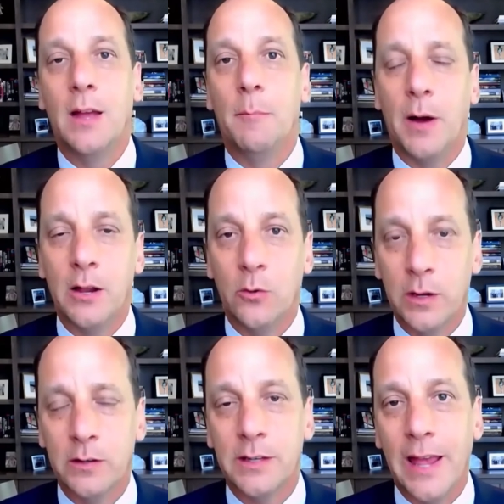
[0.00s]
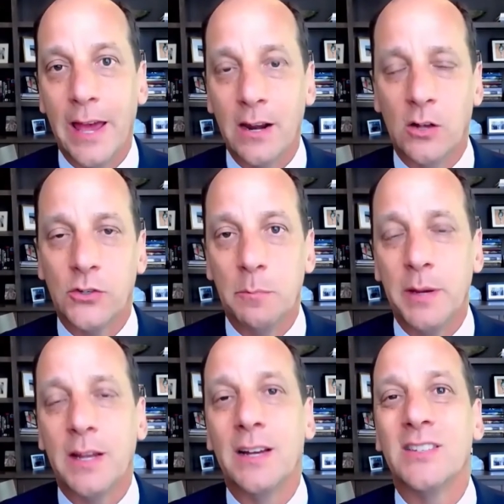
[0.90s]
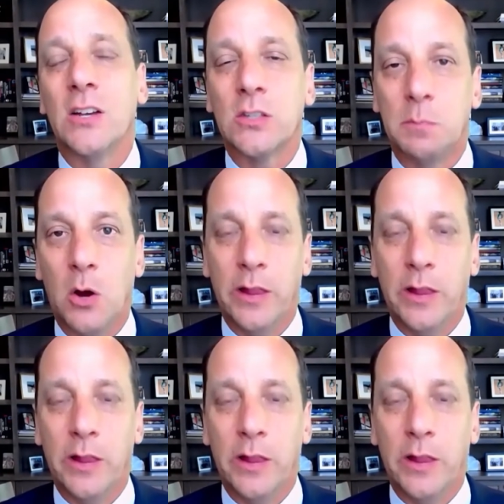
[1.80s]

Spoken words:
BioE's, and also because a small